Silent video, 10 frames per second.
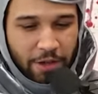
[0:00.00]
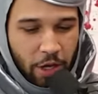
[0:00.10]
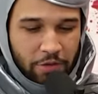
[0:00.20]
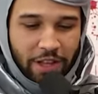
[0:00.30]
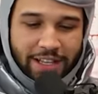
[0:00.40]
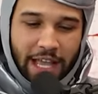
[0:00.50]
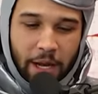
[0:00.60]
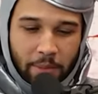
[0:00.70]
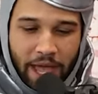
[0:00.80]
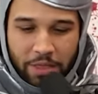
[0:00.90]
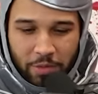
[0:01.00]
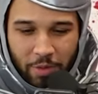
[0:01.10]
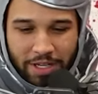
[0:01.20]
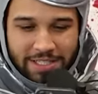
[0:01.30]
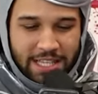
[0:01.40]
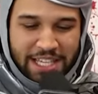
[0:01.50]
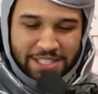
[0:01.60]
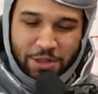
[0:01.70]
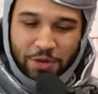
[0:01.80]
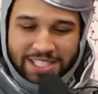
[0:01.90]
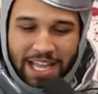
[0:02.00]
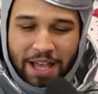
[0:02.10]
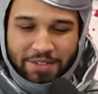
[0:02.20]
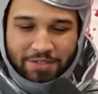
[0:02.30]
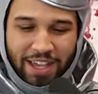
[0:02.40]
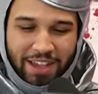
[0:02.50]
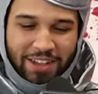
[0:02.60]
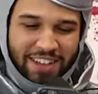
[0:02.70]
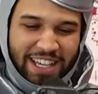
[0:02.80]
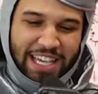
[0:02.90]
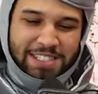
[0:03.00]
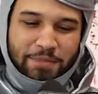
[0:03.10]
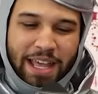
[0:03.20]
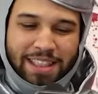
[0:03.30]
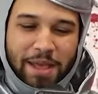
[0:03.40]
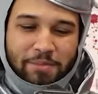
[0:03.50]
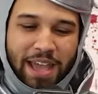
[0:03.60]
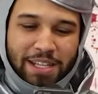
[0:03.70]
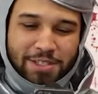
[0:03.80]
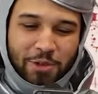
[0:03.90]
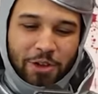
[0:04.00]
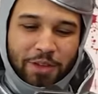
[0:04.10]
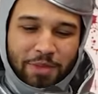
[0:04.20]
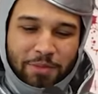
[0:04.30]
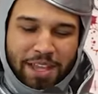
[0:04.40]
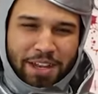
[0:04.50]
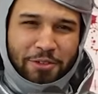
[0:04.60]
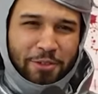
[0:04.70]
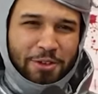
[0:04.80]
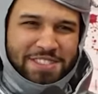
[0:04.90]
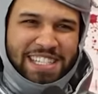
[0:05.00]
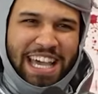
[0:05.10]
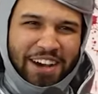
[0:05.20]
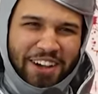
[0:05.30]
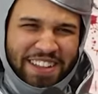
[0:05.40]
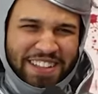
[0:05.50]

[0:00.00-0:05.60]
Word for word: Flunked out of math once. That's 3 times fail. Guess I'm not that bad at school. Admit me in a Full Sail.